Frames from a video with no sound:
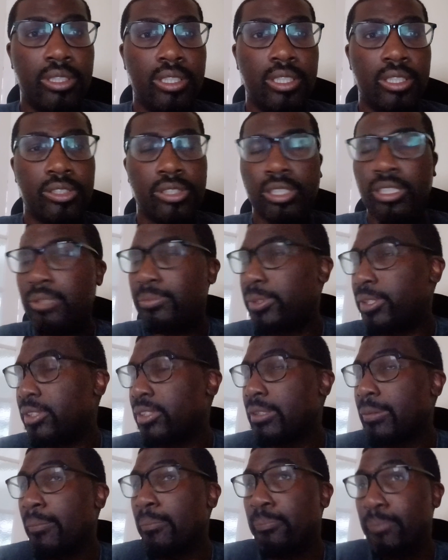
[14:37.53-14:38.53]
Solomon's
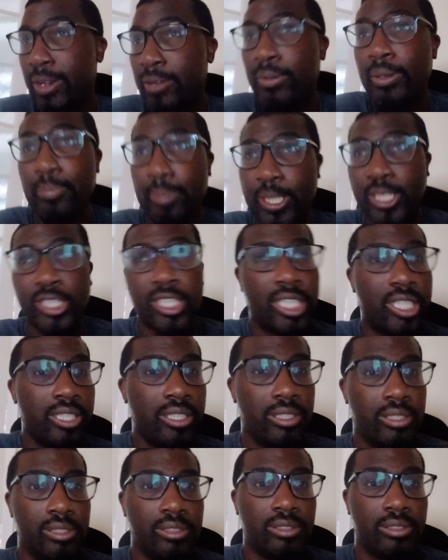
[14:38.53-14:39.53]
very busy,